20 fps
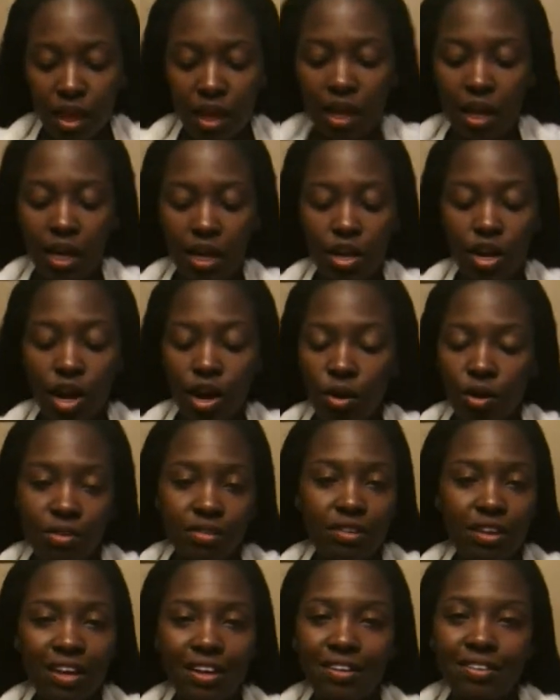and no,
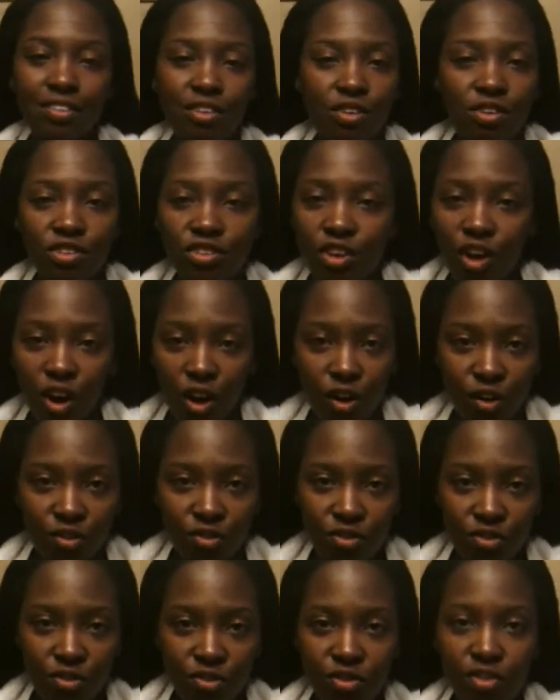it's not a silk
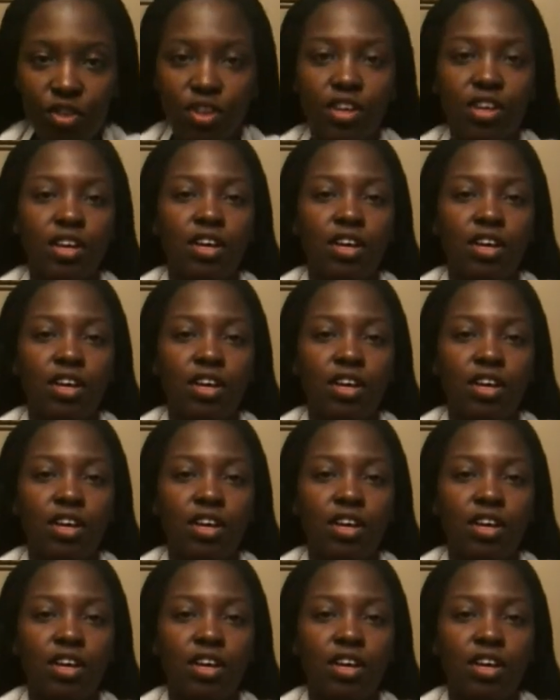scarf,